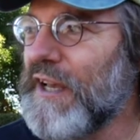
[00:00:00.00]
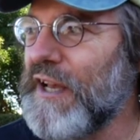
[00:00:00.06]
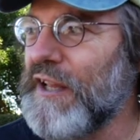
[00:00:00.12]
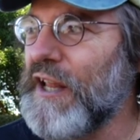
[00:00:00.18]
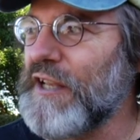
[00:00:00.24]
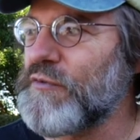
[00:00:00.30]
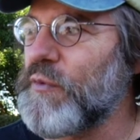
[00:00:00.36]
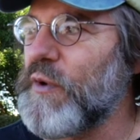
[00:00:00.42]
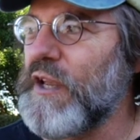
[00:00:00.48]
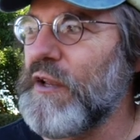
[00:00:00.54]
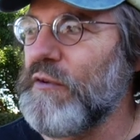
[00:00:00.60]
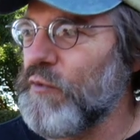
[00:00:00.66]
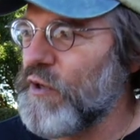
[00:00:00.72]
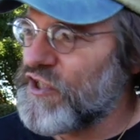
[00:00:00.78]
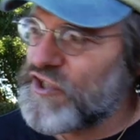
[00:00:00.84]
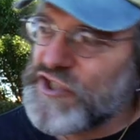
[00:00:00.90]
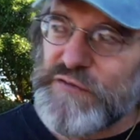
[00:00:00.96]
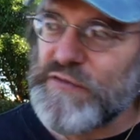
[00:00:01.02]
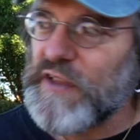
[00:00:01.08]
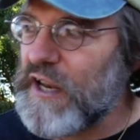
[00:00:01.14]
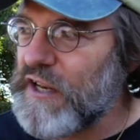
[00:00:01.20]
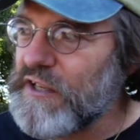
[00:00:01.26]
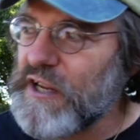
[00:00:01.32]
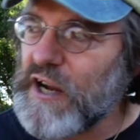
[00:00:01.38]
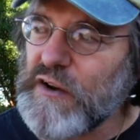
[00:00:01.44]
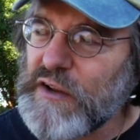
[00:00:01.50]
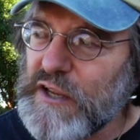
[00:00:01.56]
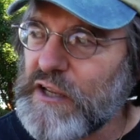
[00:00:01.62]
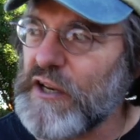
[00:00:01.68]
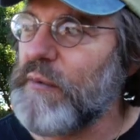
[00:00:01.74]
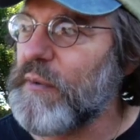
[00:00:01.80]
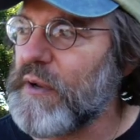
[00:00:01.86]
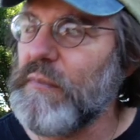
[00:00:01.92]
Unless we, we shift that entire
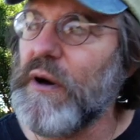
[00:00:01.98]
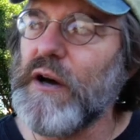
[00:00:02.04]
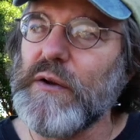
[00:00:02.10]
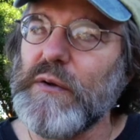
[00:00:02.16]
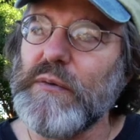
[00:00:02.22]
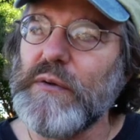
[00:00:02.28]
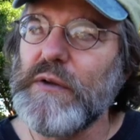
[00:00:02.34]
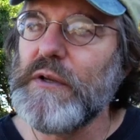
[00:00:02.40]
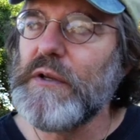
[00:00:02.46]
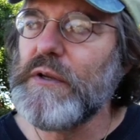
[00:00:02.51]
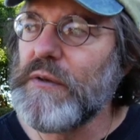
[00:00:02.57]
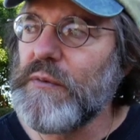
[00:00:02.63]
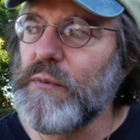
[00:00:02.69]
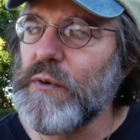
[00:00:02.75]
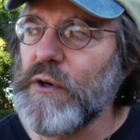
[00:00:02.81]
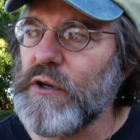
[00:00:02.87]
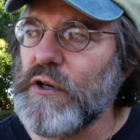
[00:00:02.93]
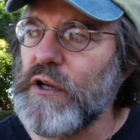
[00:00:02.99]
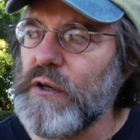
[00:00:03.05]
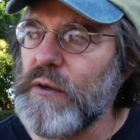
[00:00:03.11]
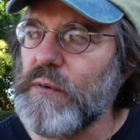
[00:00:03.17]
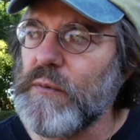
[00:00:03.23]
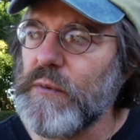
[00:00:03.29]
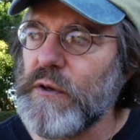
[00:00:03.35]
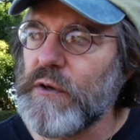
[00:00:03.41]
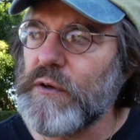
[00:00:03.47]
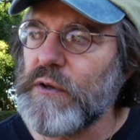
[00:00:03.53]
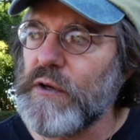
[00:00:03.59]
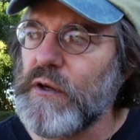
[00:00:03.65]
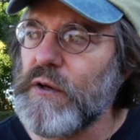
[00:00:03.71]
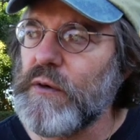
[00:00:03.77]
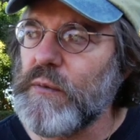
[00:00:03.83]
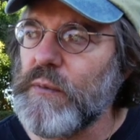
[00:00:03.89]
economic model, we're gonna we're
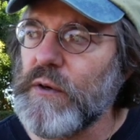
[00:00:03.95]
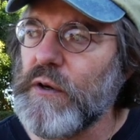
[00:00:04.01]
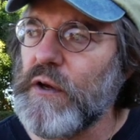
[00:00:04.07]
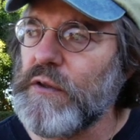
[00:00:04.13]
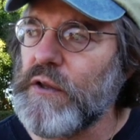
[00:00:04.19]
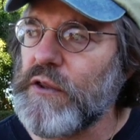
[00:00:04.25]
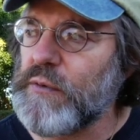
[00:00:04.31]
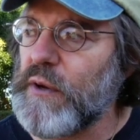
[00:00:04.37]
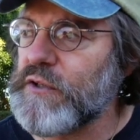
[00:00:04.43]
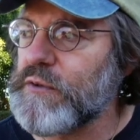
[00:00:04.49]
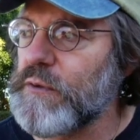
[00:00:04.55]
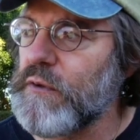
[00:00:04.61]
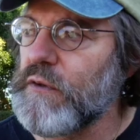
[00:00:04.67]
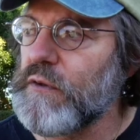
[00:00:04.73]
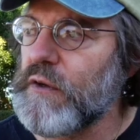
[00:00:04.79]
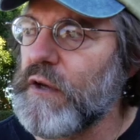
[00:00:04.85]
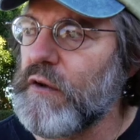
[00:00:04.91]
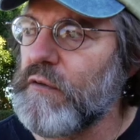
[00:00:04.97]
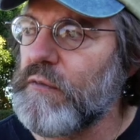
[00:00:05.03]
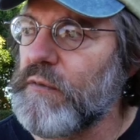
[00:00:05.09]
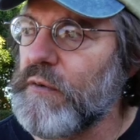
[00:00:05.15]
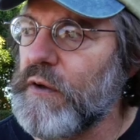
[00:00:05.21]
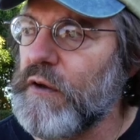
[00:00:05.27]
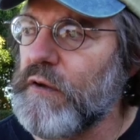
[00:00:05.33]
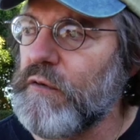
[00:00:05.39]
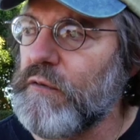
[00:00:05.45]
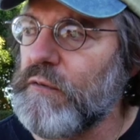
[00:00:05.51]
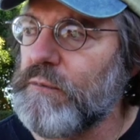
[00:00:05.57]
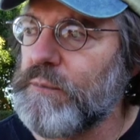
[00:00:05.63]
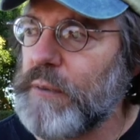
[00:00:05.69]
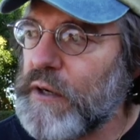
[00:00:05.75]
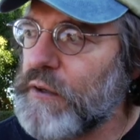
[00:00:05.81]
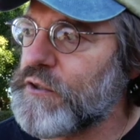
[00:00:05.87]
gonna we're on the threshold of, of
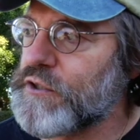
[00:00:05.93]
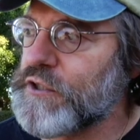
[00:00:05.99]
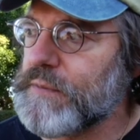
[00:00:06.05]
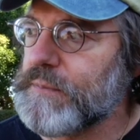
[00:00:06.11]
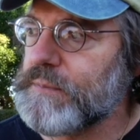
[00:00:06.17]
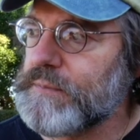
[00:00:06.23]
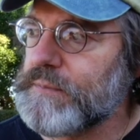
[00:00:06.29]
perishing.